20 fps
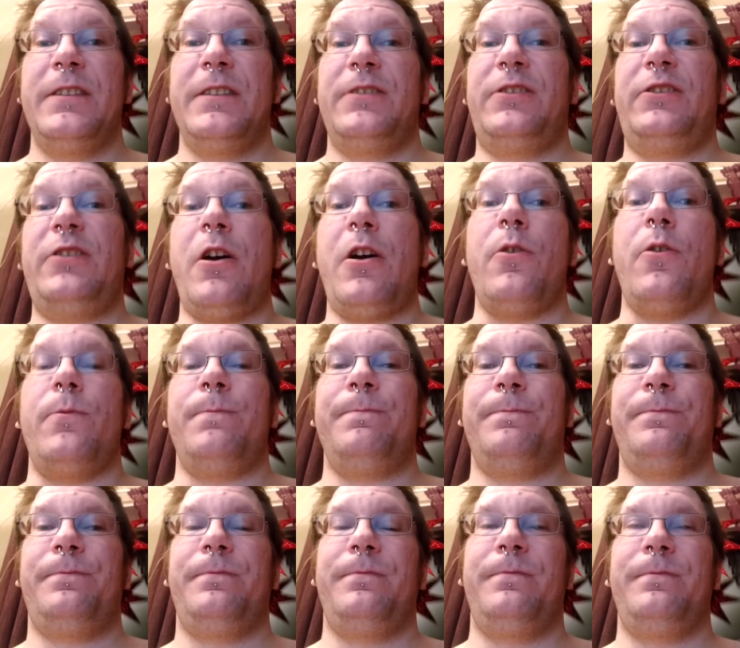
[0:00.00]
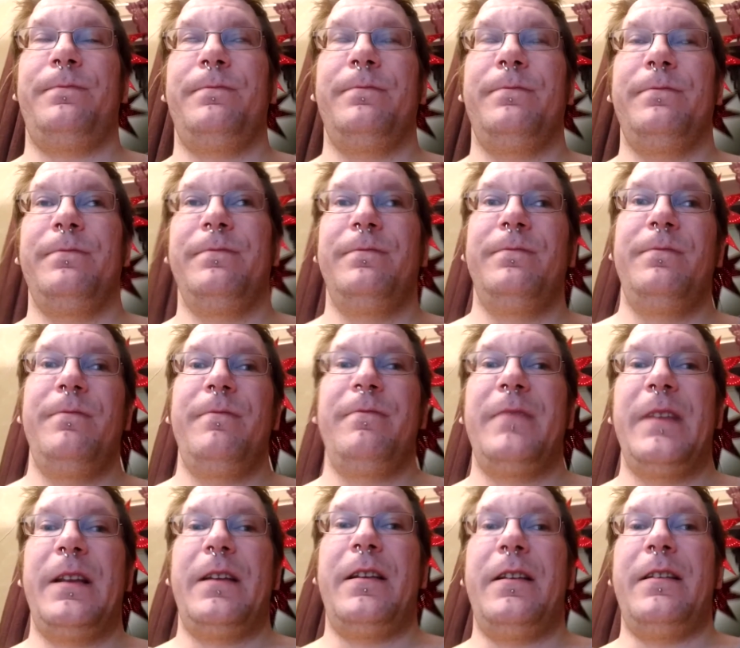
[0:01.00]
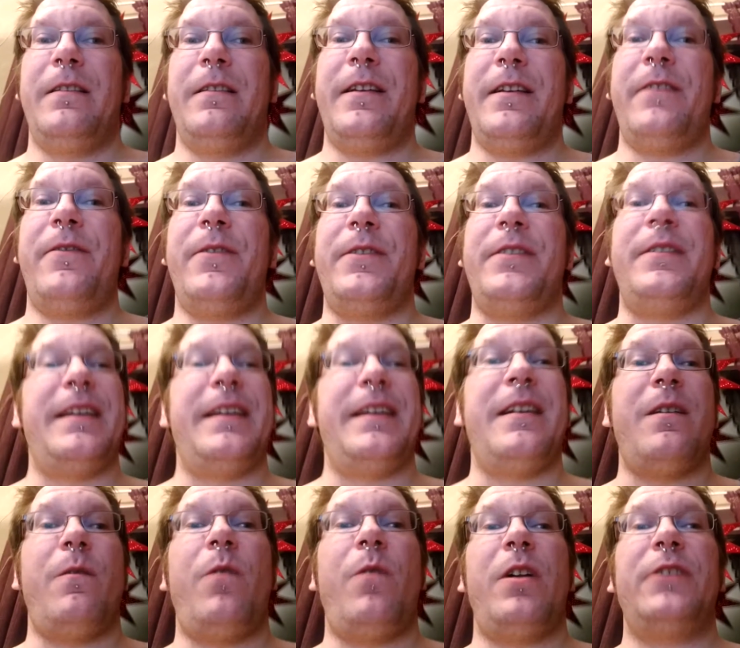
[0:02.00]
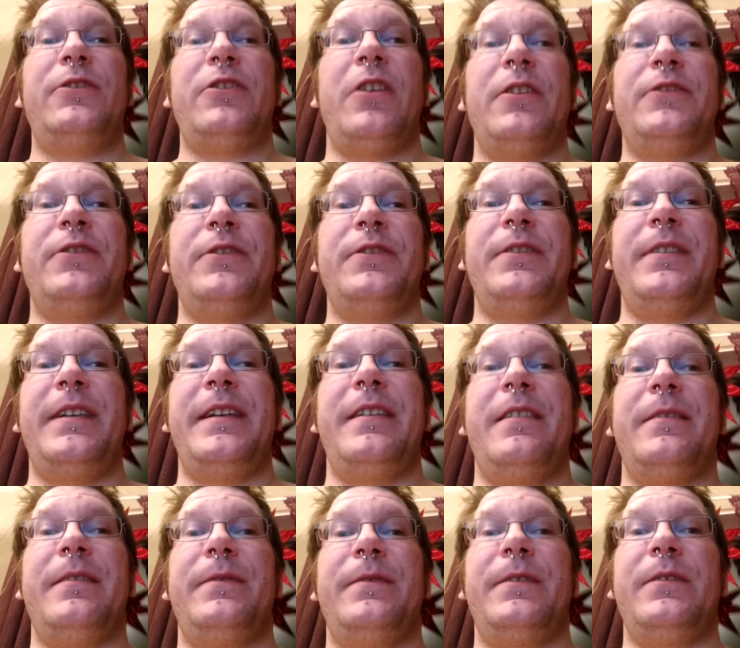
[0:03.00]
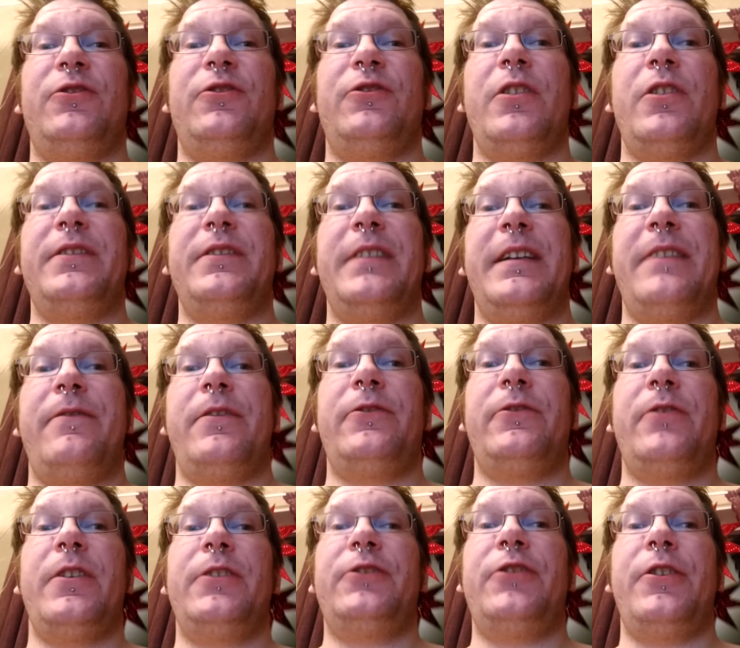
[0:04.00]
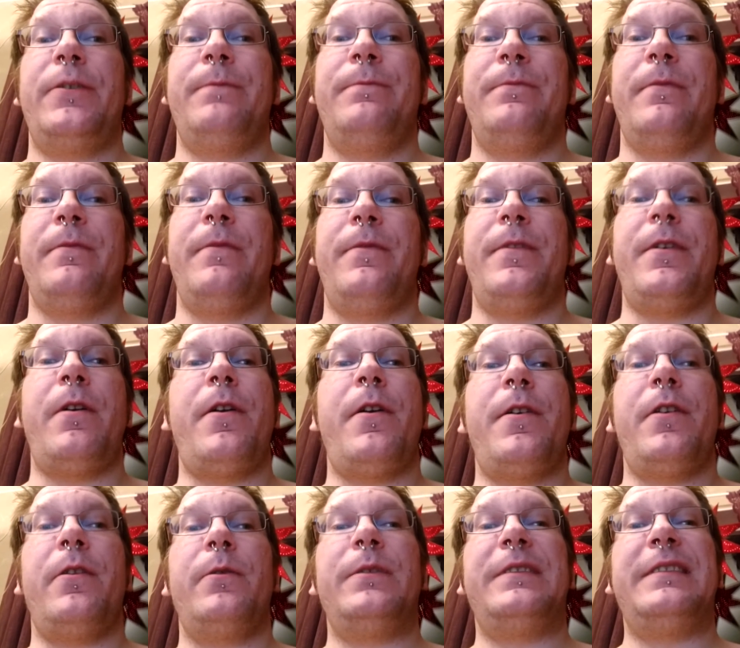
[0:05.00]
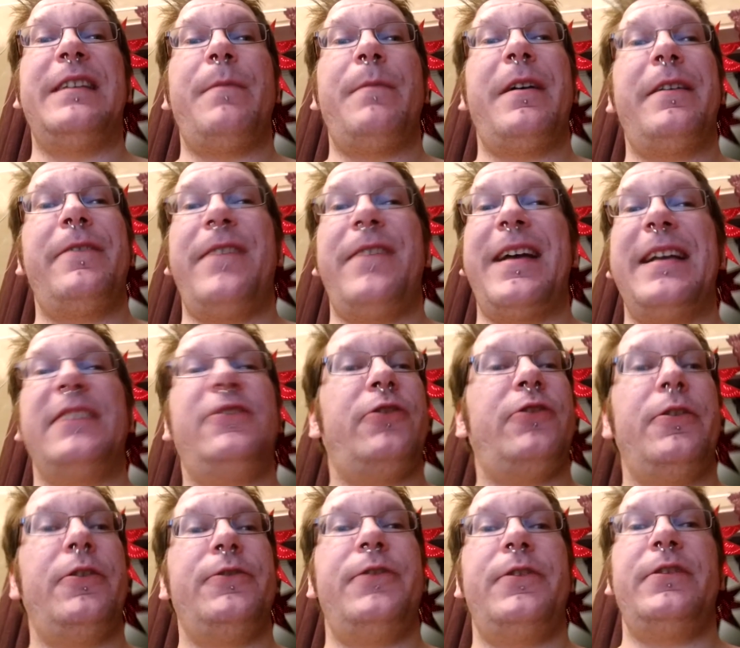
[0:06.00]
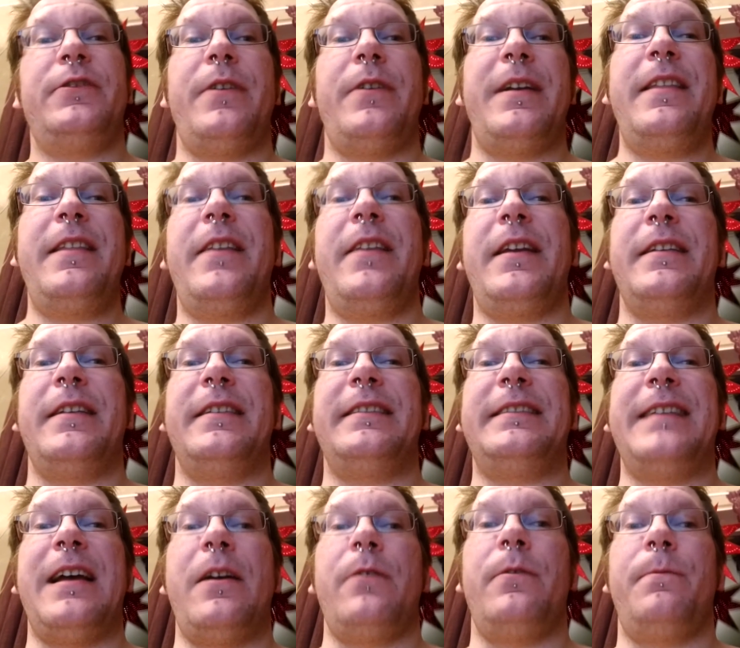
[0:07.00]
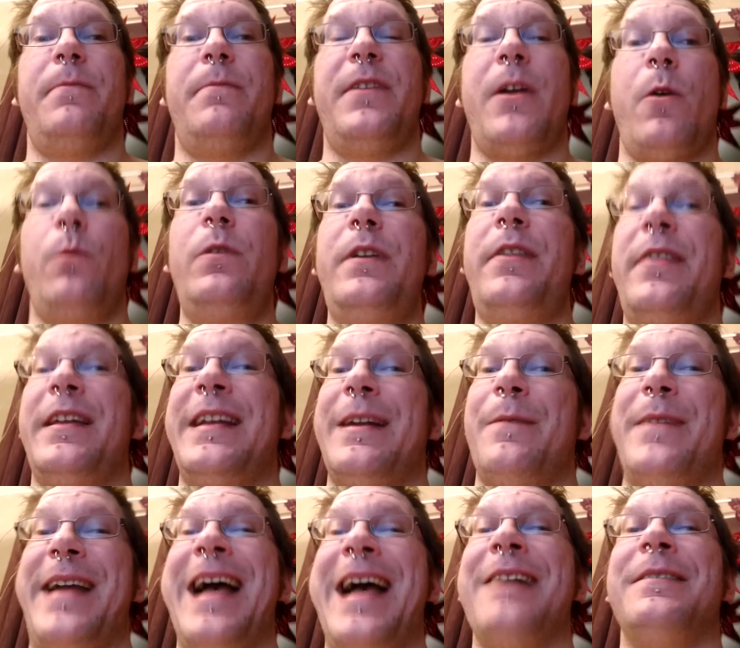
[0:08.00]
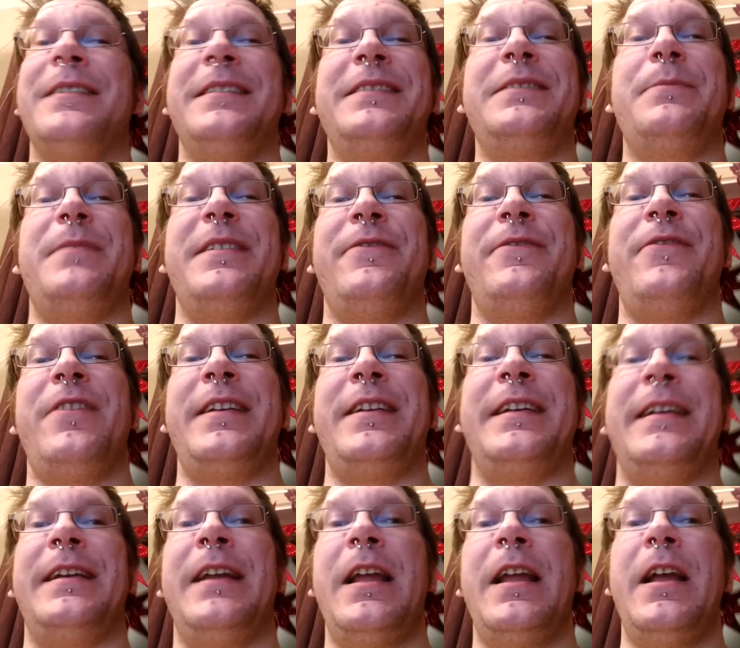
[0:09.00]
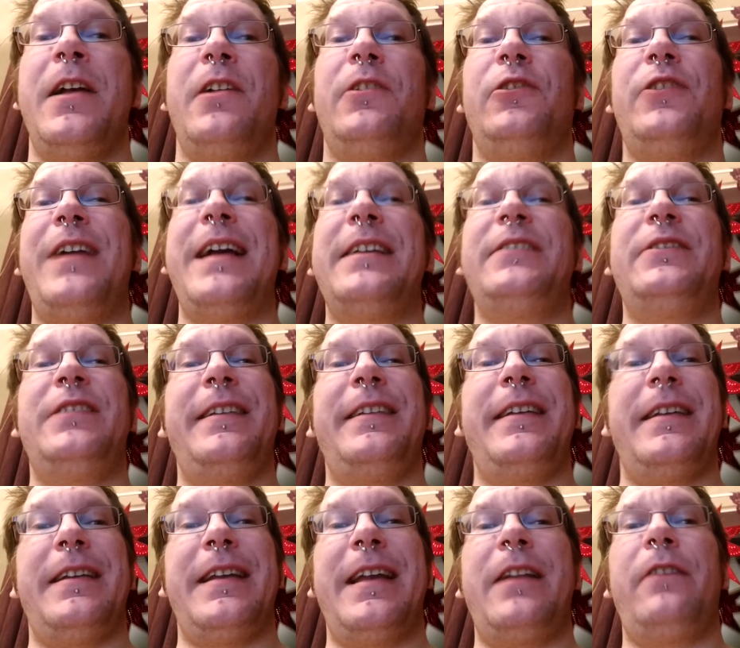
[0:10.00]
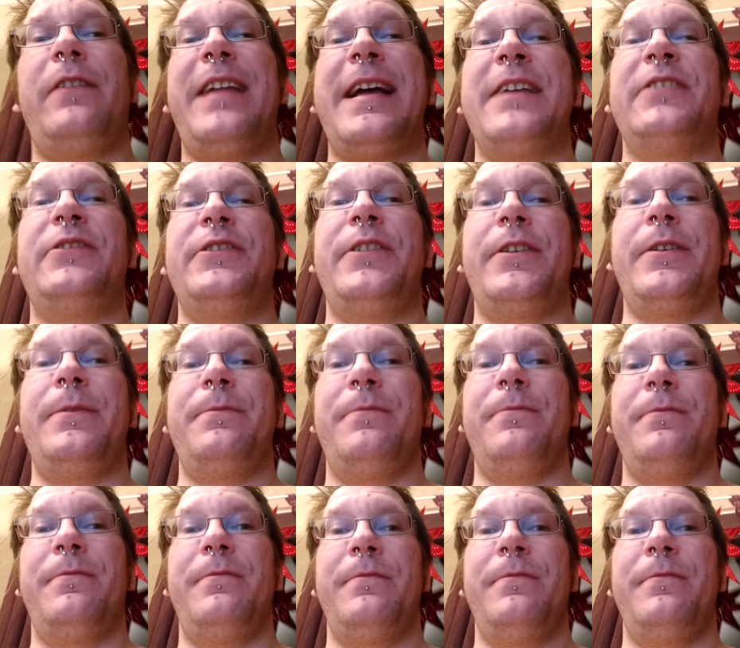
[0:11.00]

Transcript: So therefore you need a wall charger, you need a charging infrastructure. There are no semi-fast chargers or anything in this town. The only thing that we have, and this is pretty funny, end of last year,